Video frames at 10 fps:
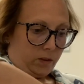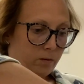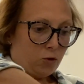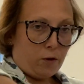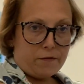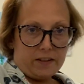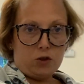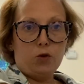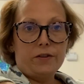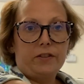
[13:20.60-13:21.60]
Sorry if it's
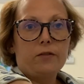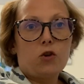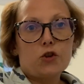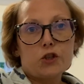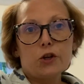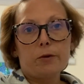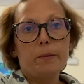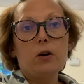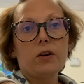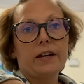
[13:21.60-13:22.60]
noisy. I've got Duke
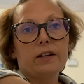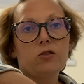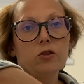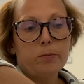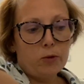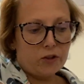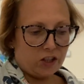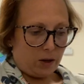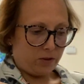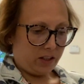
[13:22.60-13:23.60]
barking, I've got the boys
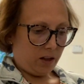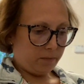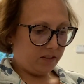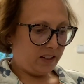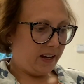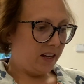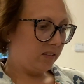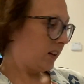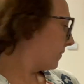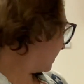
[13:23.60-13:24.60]
shouting
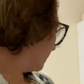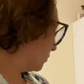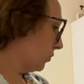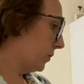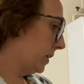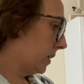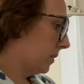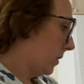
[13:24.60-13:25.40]
upstairs, and then I've got the